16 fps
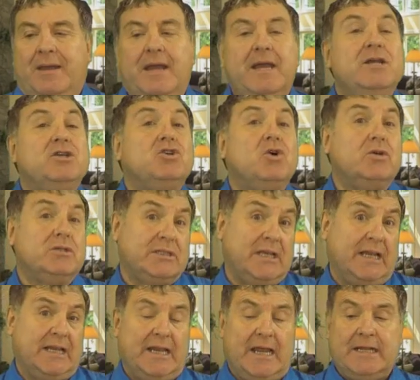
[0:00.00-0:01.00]
Here's your
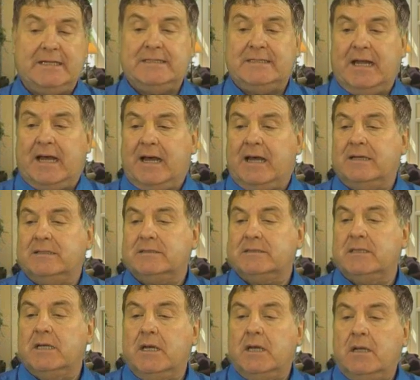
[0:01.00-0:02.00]
Sunday
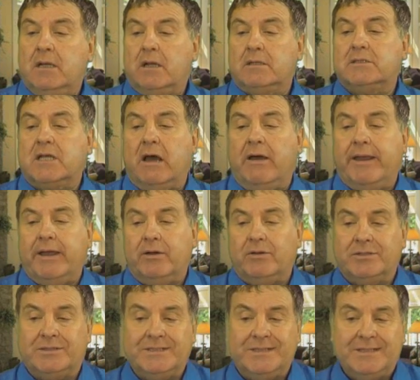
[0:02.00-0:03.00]
stars. Lots going
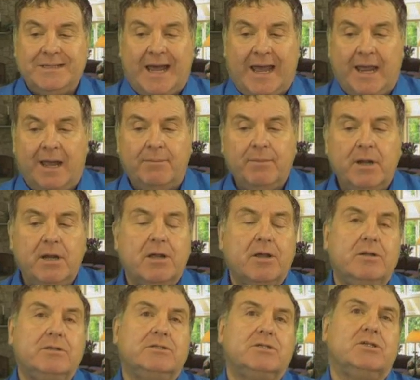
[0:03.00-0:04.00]
on today. I'm going to
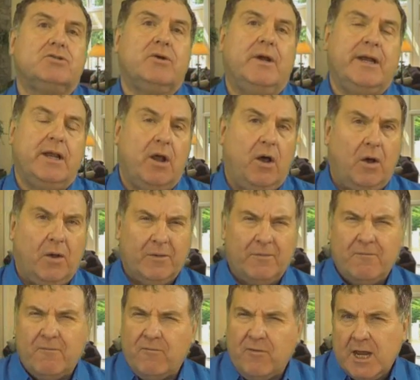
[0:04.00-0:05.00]
concentrate
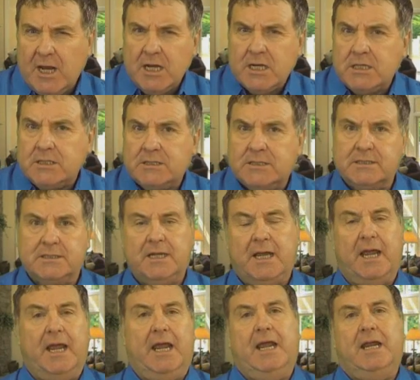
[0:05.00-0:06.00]
on Venus
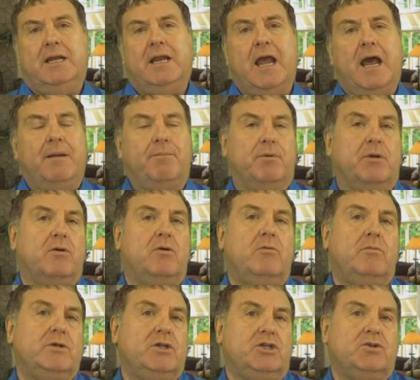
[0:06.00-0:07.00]
in
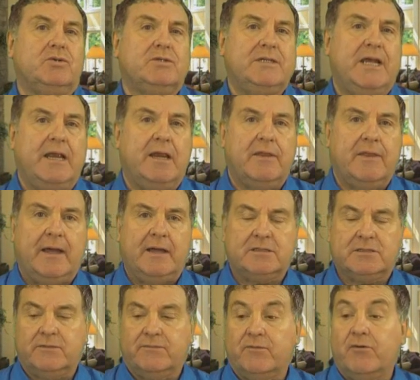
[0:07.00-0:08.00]
Capricorn, which is your 10th
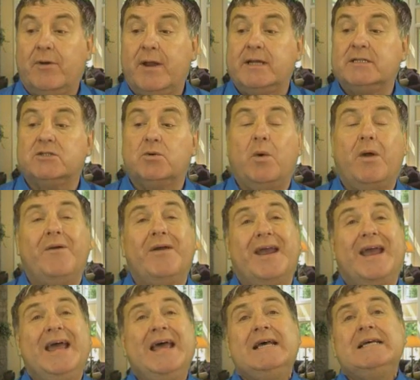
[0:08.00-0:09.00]
house of career,
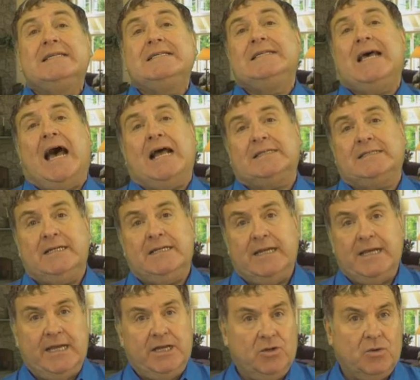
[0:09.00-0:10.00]
squaring
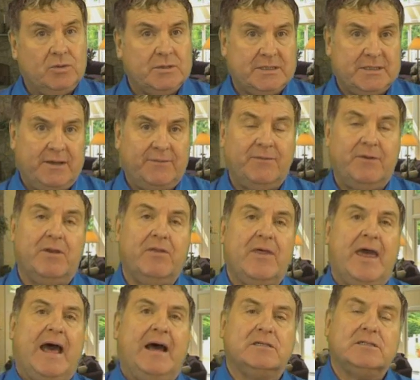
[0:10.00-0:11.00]
Saturn in your
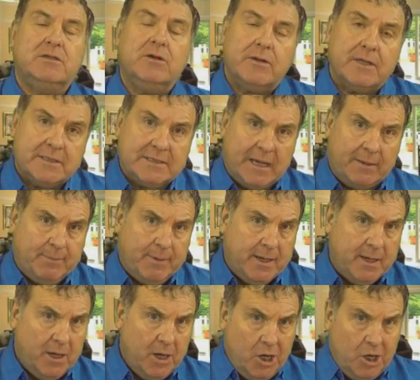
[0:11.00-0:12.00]
7th house. Look this up
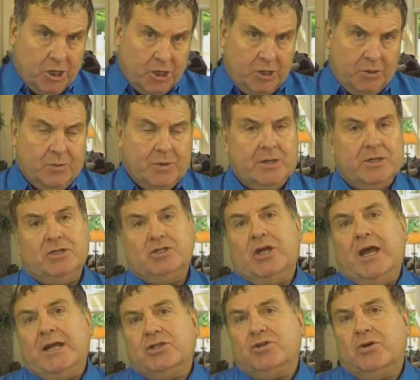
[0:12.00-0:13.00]
in You Can
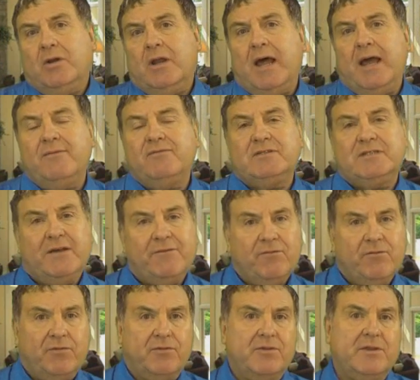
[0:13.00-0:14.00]
Change Your Life.
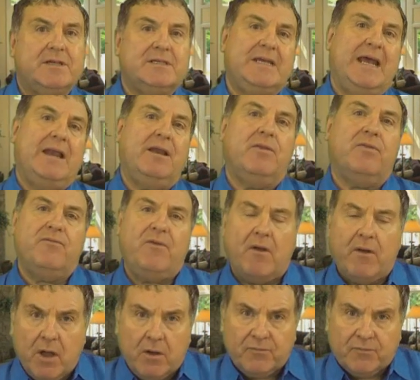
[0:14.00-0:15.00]
7th, the 10th
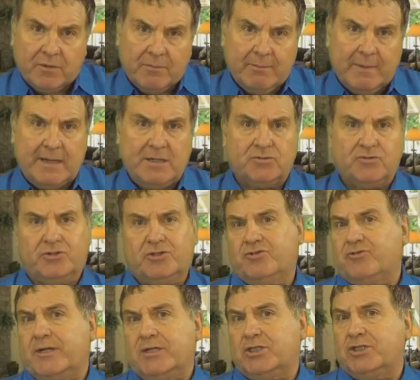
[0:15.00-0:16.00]
very often means
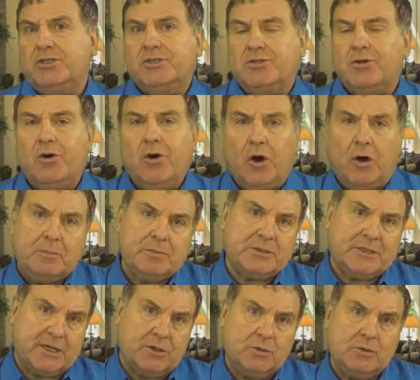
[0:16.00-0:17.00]
restrictions or
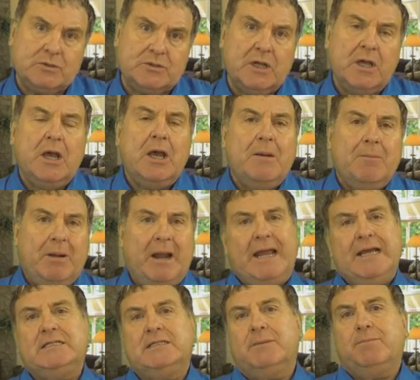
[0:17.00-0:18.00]
obstacles
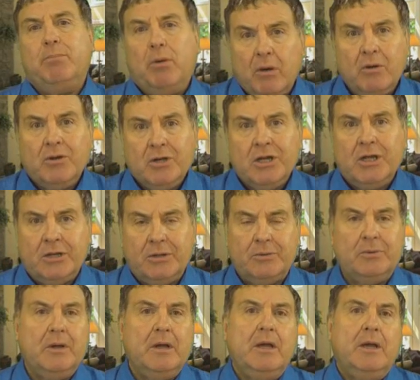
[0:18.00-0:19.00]
placed upon
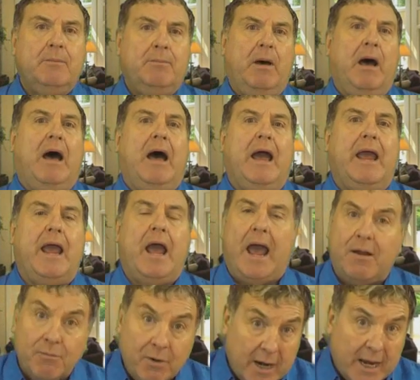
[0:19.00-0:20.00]
you by
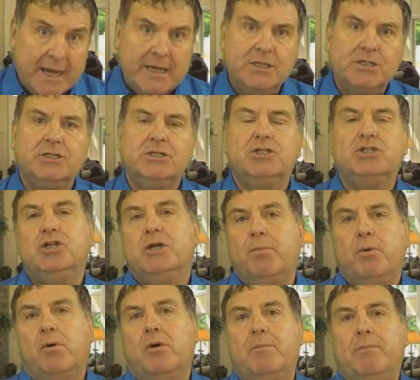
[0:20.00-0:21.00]
a
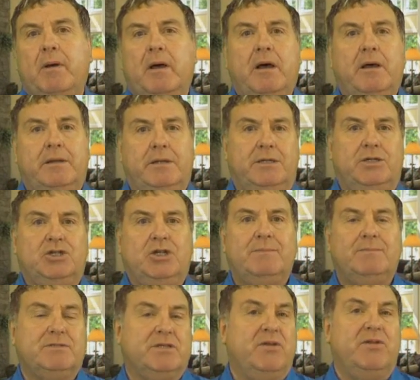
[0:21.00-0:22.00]
relationship or a
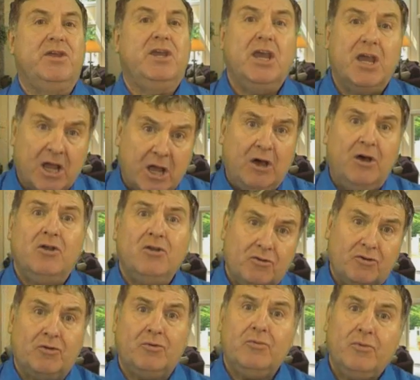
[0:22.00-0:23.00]
partnership so that you
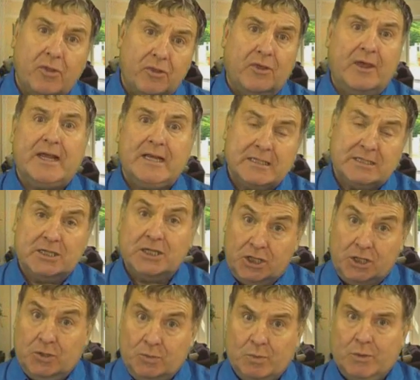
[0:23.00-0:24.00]
can't do the things
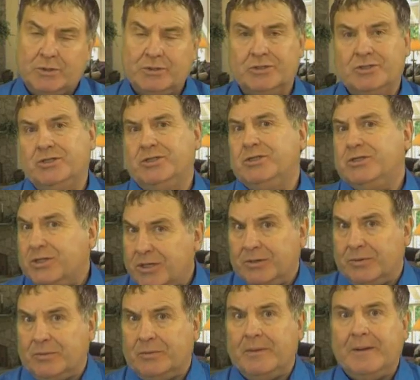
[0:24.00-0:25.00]
that you want to
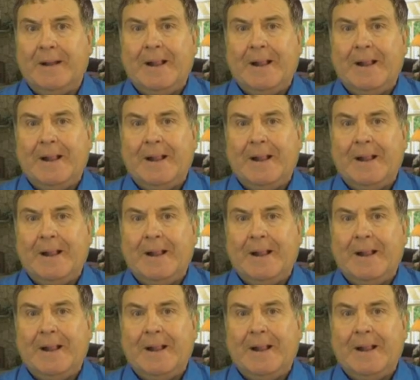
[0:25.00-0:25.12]
do.